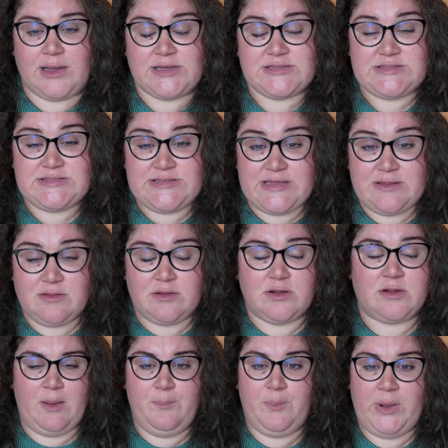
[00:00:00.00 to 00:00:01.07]

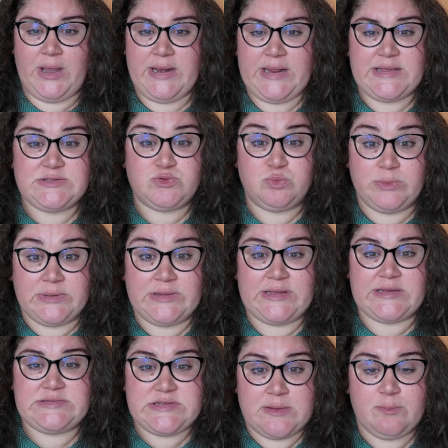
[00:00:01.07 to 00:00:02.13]
sealer, but it's really
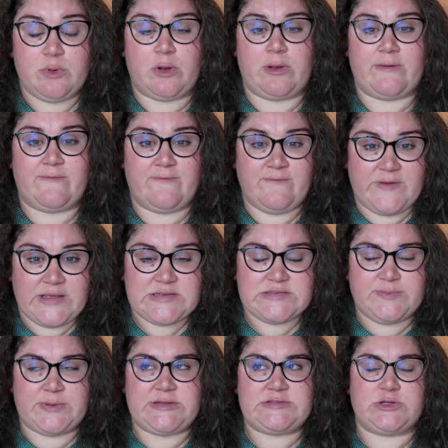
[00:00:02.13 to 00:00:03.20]
a temporary fix,
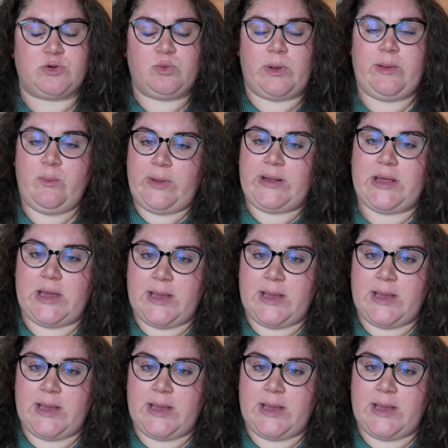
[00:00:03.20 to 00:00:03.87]
but it's a great way to